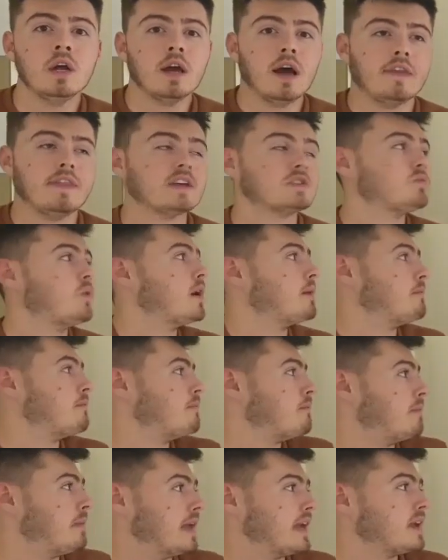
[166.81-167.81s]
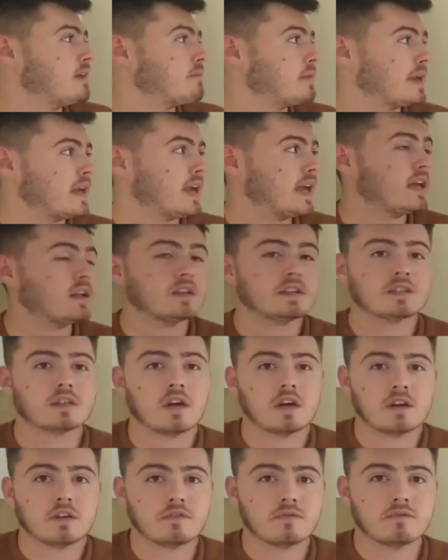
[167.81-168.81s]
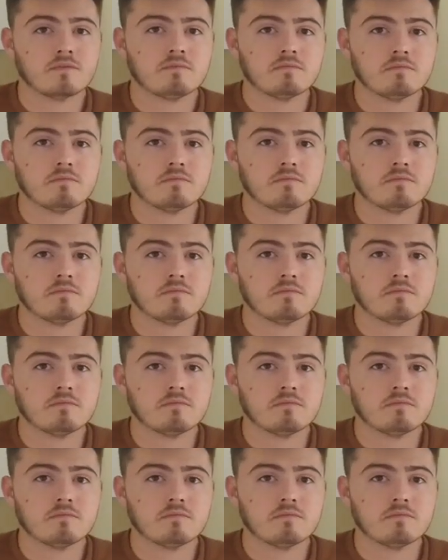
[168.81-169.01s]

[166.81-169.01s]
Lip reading: And that's why being ill is kind of